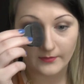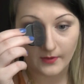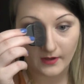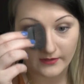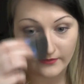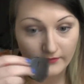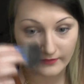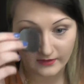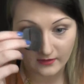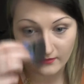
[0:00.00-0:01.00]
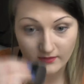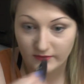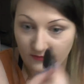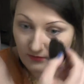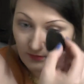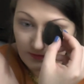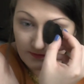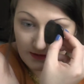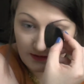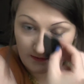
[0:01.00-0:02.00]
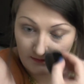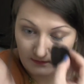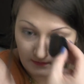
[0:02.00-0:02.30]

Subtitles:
but I generally don't. I just sweep it down